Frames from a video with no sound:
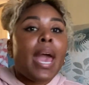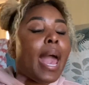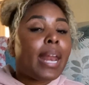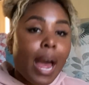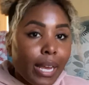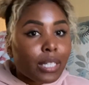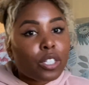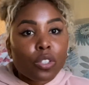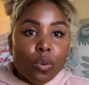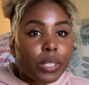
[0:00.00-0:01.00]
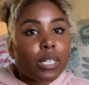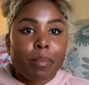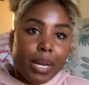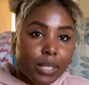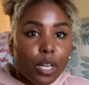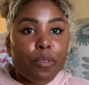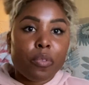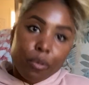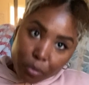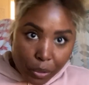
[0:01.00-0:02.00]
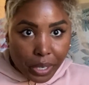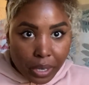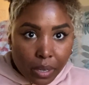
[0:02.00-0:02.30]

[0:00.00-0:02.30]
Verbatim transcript: and I get to do it to myself for free.